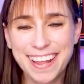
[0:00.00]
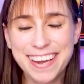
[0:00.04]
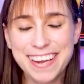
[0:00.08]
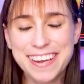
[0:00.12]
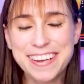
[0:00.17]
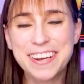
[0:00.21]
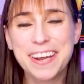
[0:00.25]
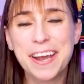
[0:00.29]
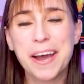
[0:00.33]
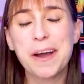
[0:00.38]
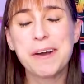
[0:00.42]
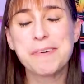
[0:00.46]

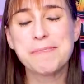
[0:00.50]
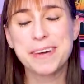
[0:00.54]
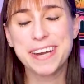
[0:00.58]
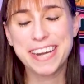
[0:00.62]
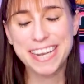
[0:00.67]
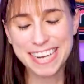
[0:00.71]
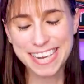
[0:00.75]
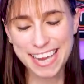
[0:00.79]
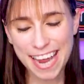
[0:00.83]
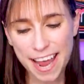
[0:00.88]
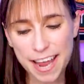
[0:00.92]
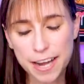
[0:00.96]
let you go.
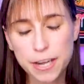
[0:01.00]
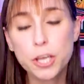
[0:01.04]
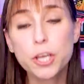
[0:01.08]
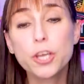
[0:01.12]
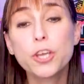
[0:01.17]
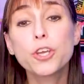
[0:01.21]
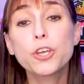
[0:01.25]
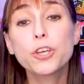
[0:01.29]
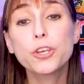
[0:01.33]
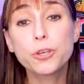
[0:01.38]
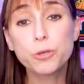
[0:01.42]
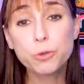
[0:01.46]
But again,
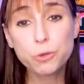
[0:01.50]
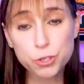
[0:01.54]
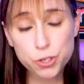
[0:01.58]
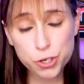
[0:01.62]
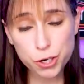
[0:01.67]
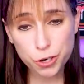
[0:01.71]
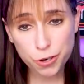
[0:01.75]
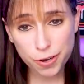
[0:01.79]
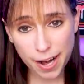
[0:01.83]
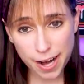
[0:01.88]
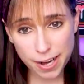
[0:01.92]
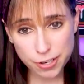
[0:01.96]

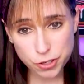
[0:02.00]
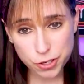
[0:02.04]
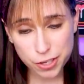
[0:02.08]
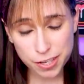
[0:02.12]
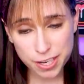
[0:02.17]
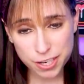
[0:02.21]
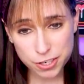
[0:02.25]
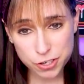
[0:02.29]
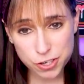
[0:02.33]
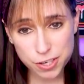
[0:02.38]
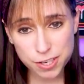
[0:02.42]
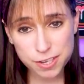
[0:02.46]
huge
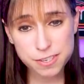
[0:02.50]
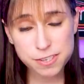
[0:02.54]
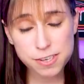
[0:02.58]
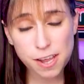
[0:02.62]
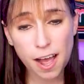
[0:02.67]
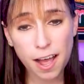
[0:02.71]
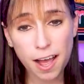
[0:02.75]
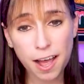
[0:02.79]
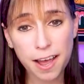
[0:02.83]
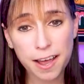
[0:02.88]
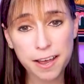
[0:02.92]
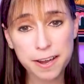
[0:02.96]
congratulations
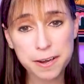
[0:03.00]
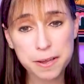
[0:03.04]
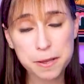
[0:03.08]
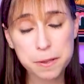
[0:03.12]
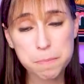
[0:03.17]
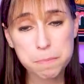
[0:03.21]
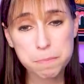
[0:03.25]
on